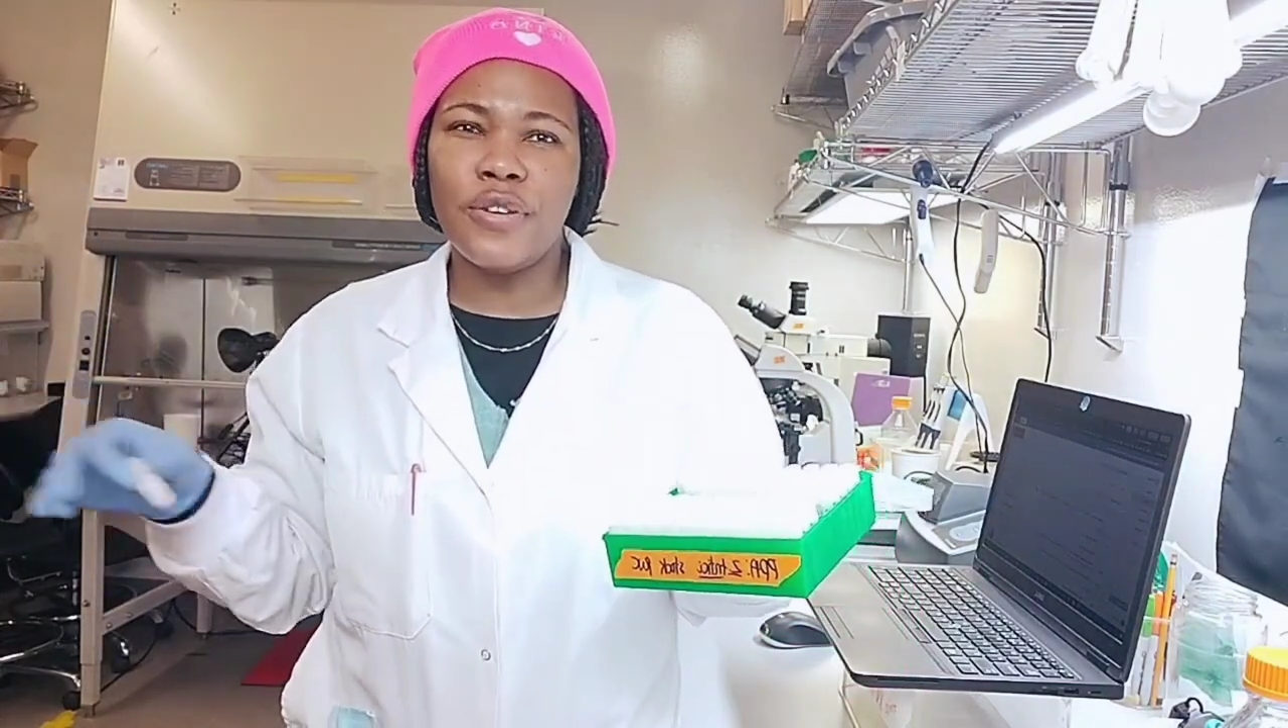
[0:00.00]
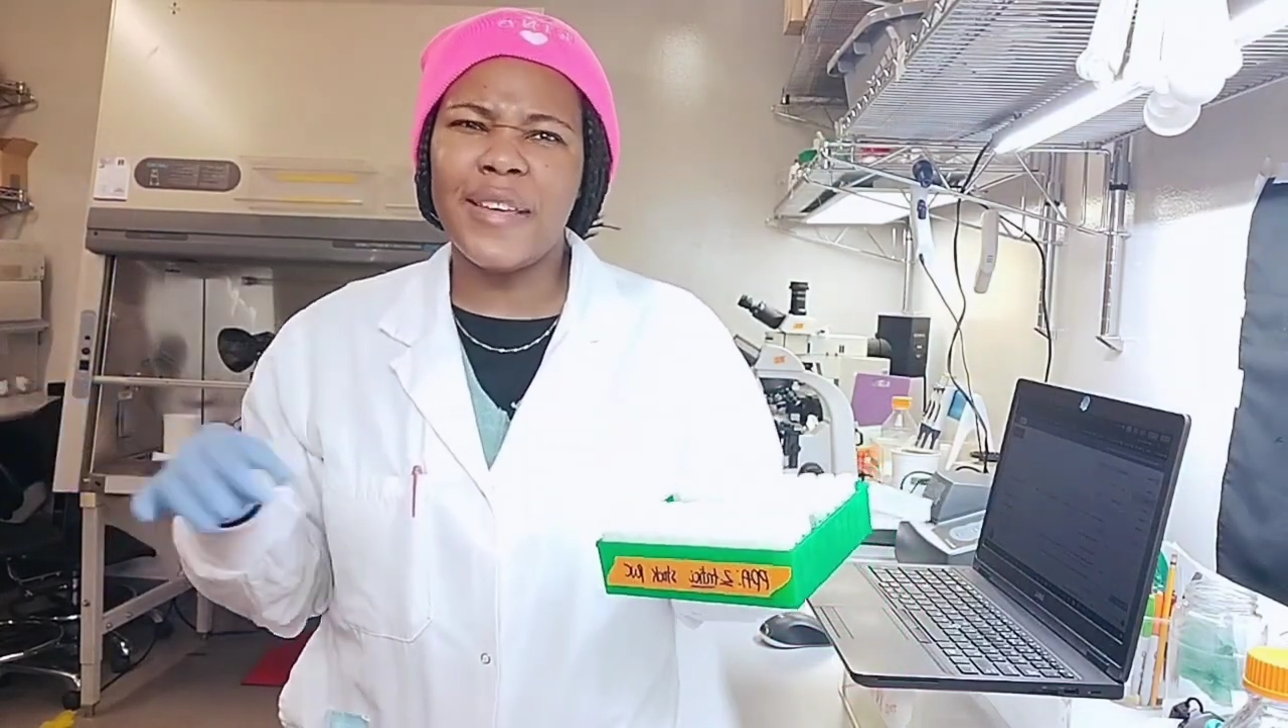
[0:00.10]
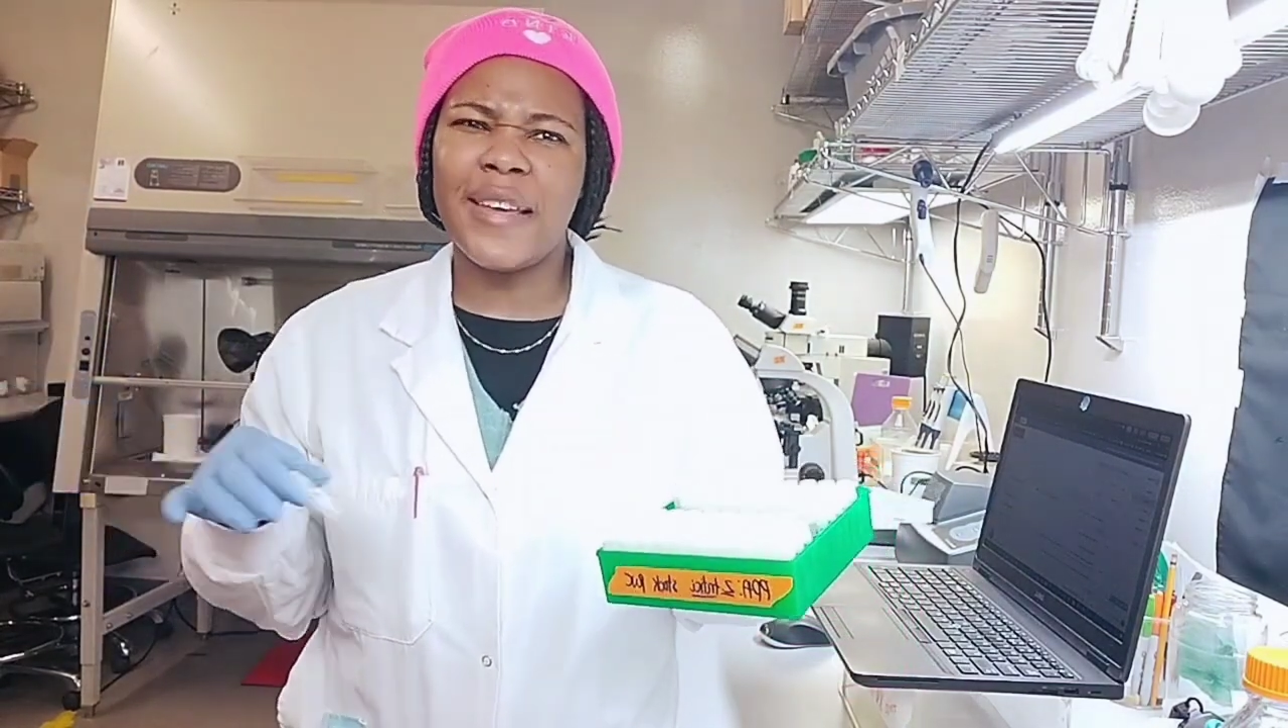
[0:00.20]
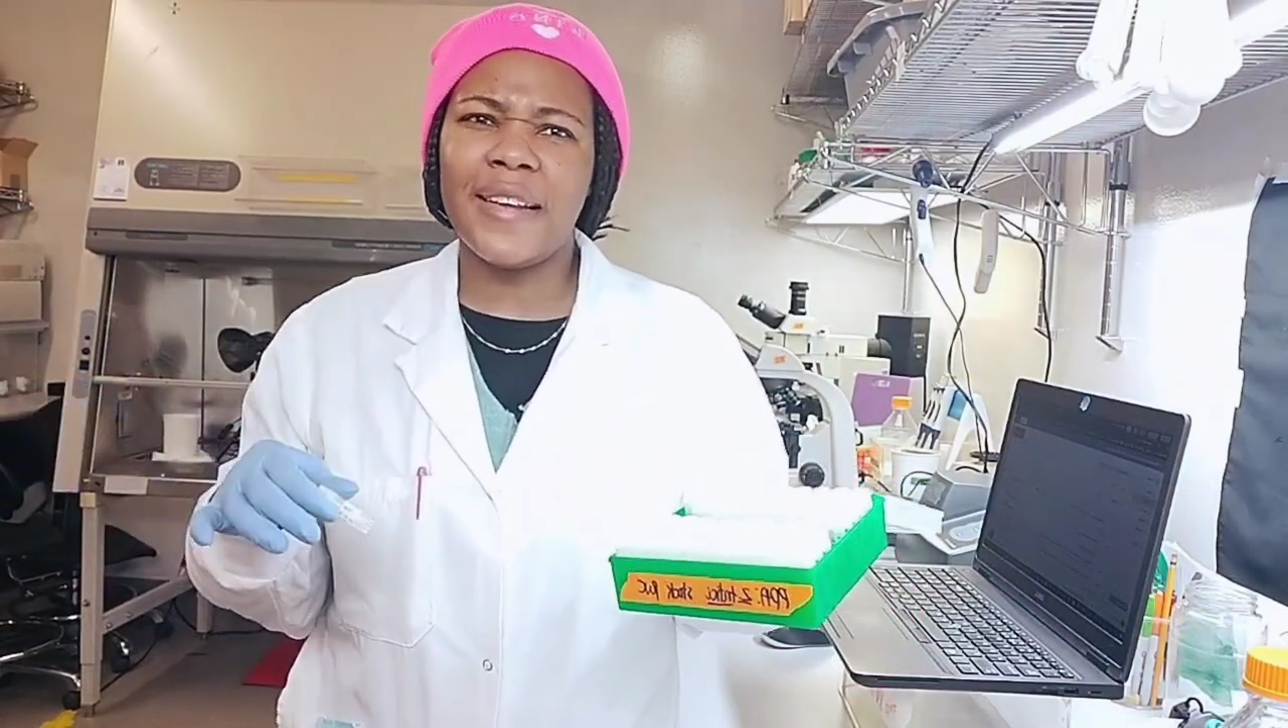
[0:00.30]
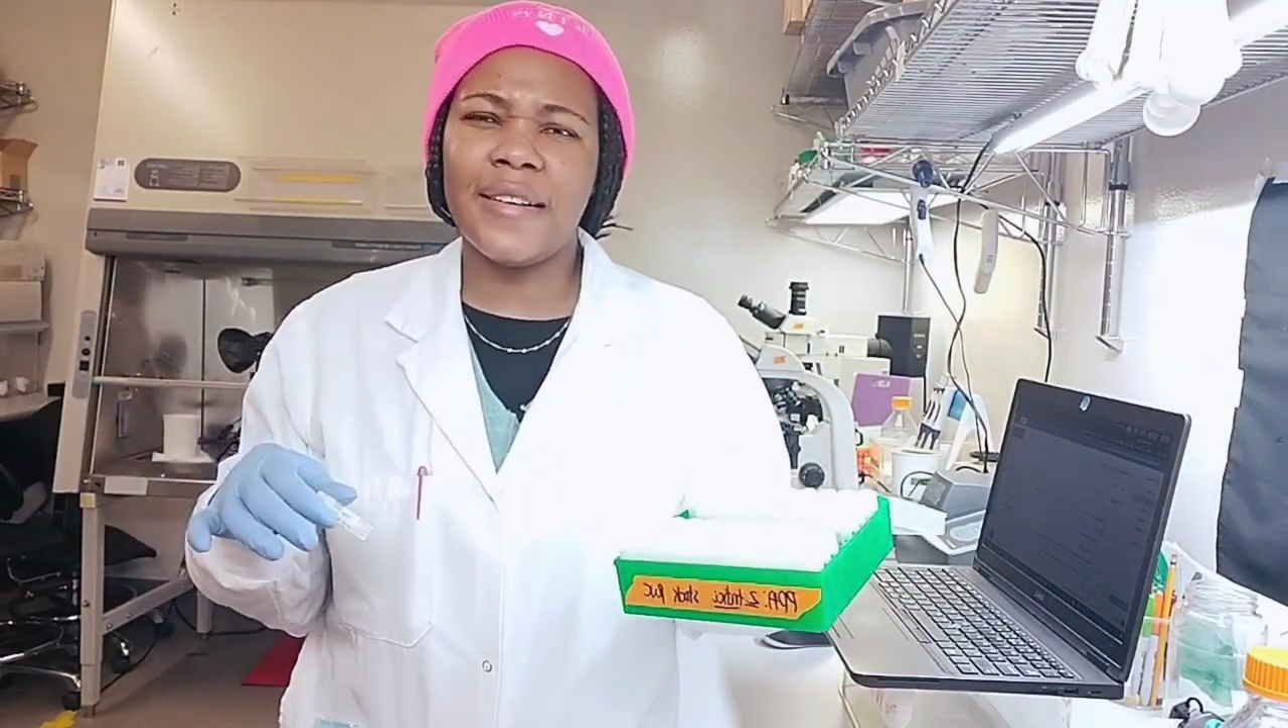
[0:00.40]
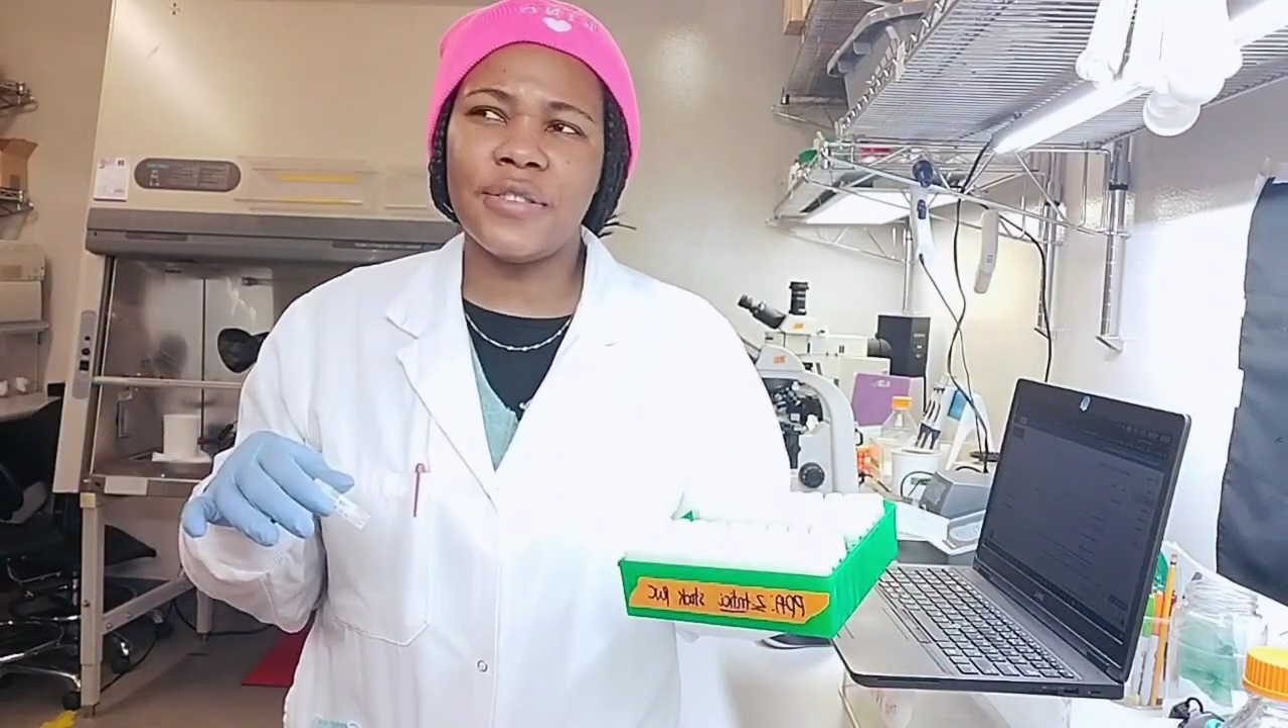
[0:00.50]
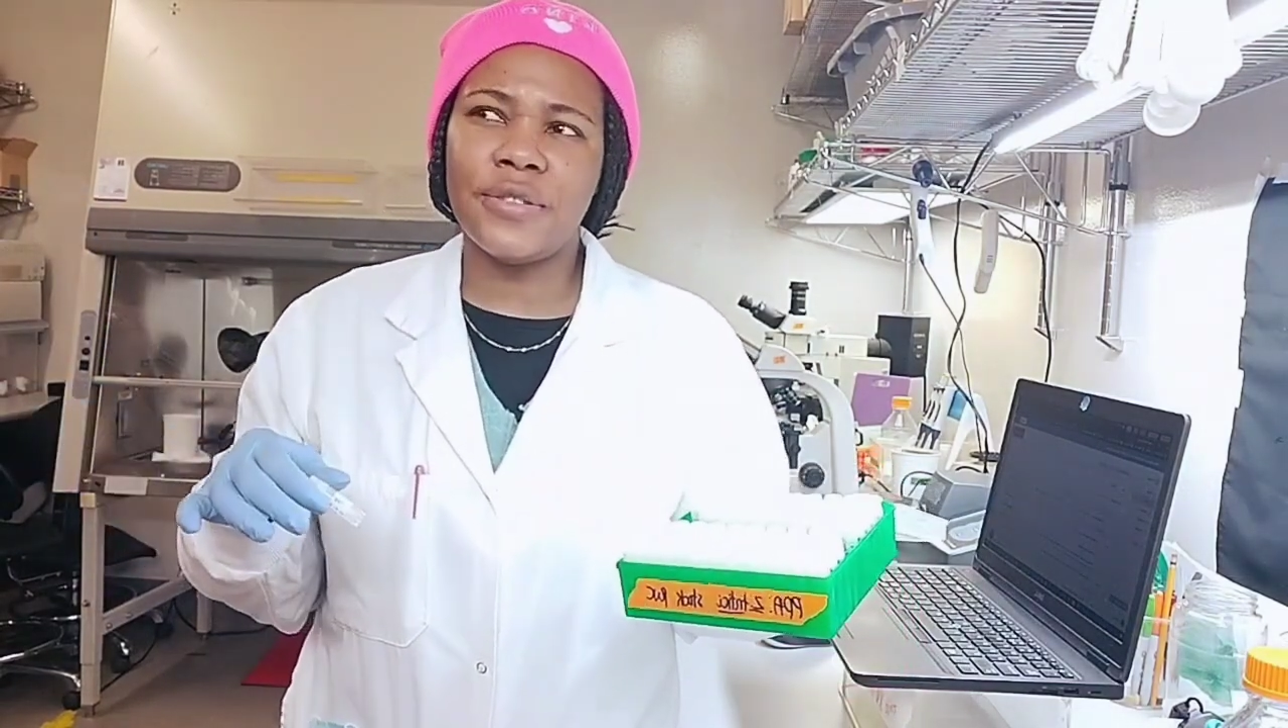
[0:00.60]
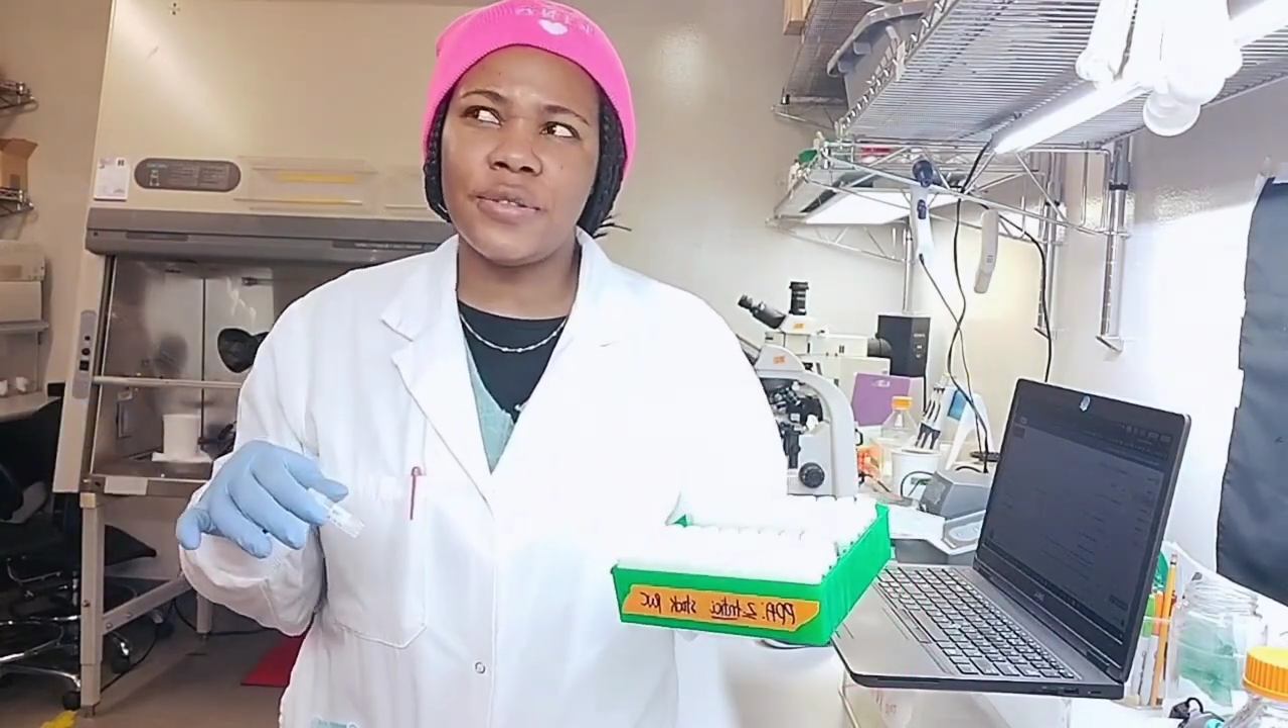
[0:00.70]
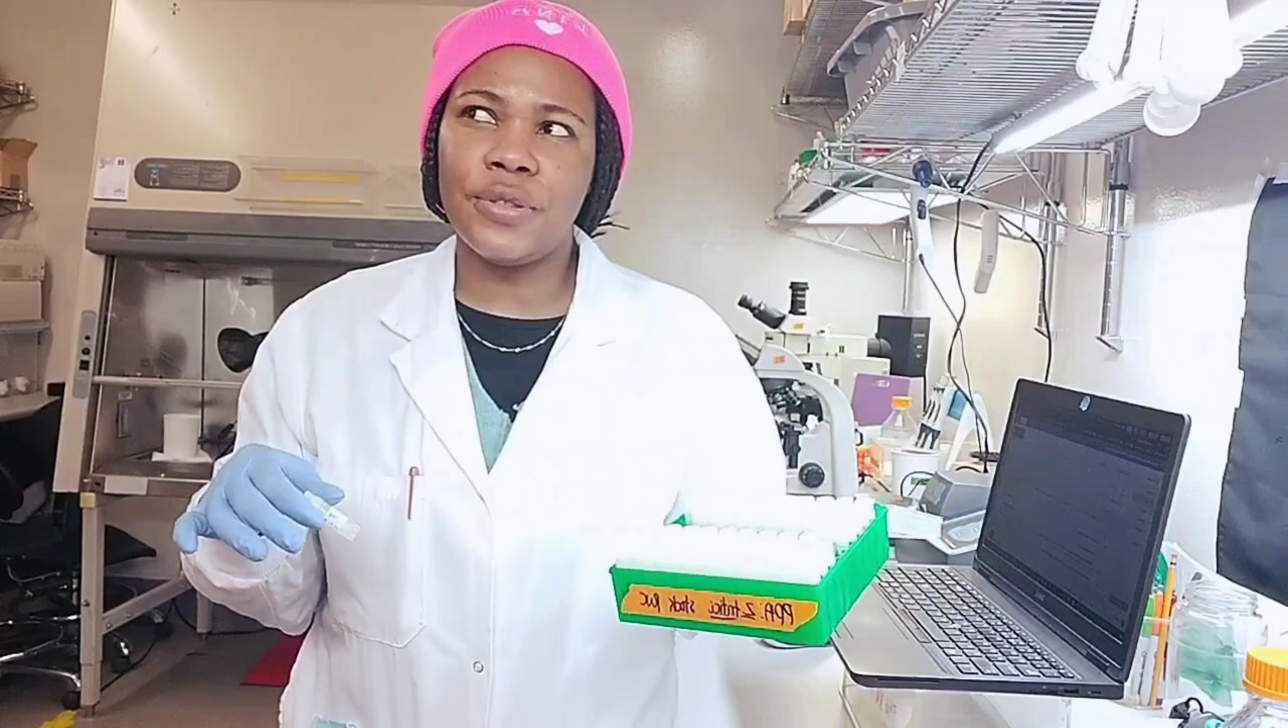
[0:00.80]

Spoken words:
you can